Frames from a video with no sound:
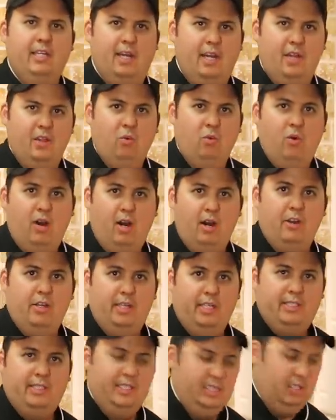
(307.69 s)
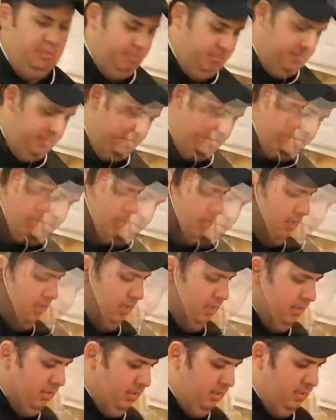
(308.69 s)
lot of the water that's in
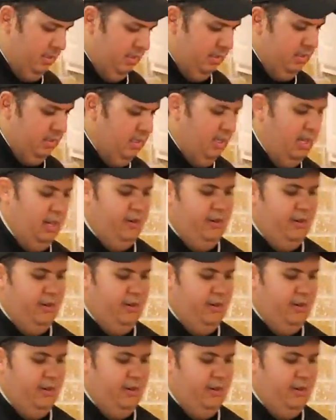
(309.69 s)
them.